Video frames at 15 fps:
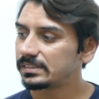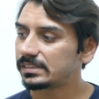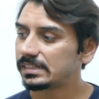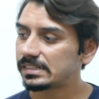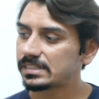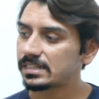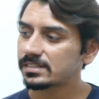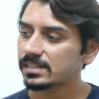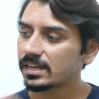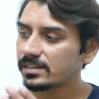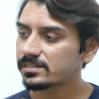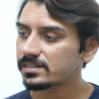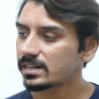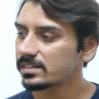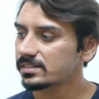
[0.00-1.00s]
It's just
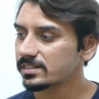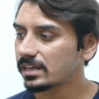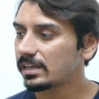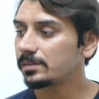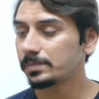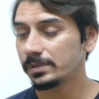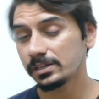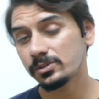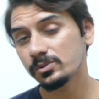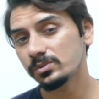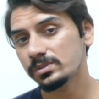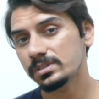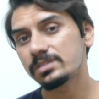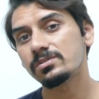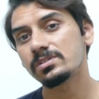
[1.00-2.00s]
like static
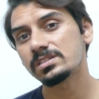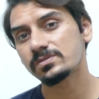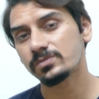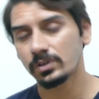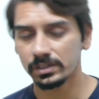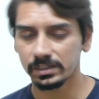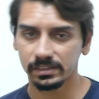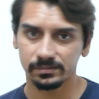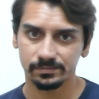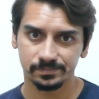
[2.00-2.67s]
p2 equals 40.